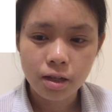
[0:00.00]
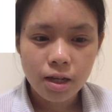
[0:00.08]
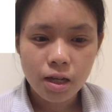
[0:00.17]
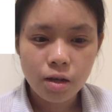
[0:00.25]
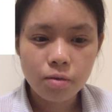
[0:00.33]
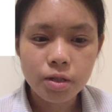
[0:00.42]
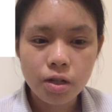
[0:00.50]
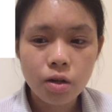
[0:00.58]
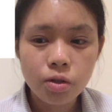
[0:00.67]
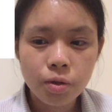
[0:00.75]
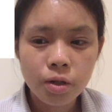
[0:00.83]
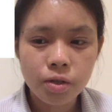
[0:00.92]
It was
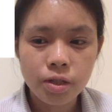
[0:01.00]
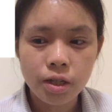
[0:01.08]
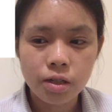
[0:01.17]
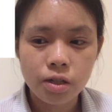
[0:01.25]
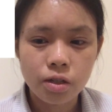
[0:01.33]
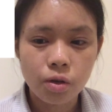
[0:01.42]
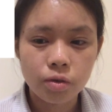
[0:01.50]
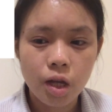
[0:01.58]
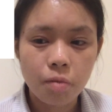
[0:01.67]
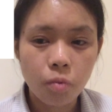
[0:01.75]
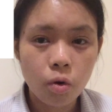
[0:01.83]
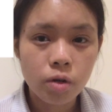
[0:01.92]
also interesting to note
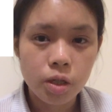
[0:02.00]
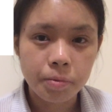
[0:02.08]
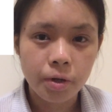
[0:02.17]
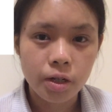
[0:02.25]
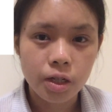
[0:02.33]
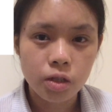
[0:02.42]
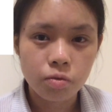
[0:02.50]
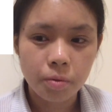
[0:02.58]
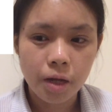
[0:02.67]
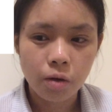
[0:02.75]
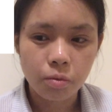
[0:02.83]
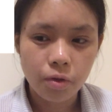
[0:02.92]
that more respondents
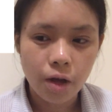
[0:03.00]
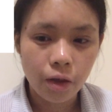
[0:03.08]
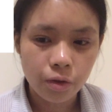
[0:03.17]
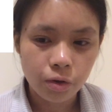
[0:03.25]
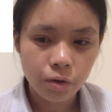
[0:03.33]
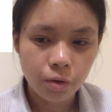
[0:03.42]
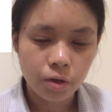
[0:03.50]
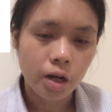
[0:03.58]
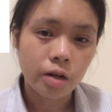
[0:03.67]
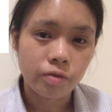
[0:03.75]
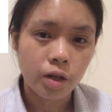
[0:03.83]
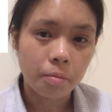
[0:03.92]
replied with other or none
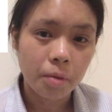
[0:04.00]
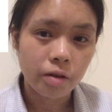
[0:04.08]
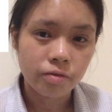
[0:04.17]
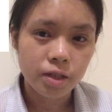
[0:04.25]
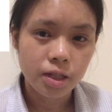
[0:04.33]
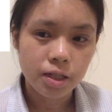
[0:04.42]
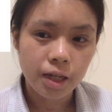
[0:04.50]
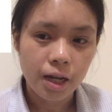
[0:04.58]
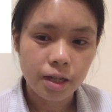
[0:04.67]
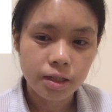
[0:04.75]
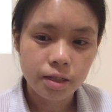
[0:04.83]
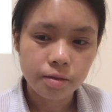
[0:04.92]
of the above in this
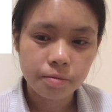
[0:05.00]
case.